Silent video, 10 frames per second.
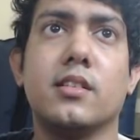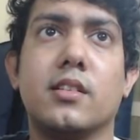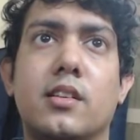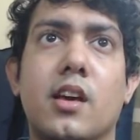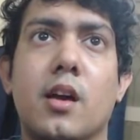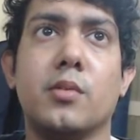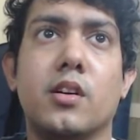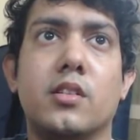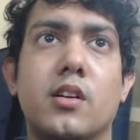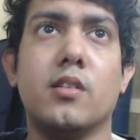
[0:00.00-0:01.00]

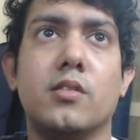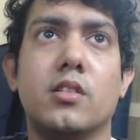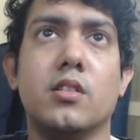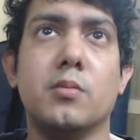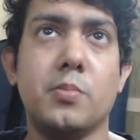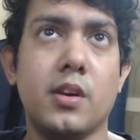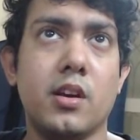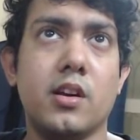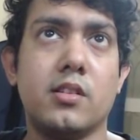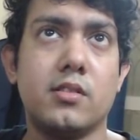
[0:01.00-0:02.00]
camera down a little
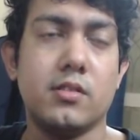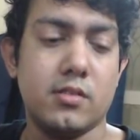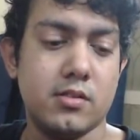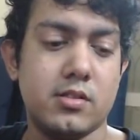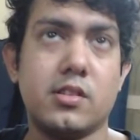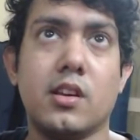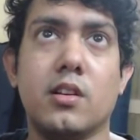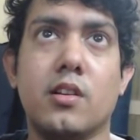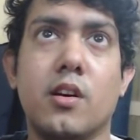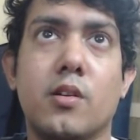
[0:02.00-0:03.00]
bit, scale
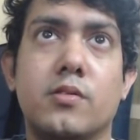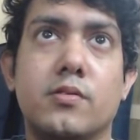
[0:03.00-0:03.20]
down.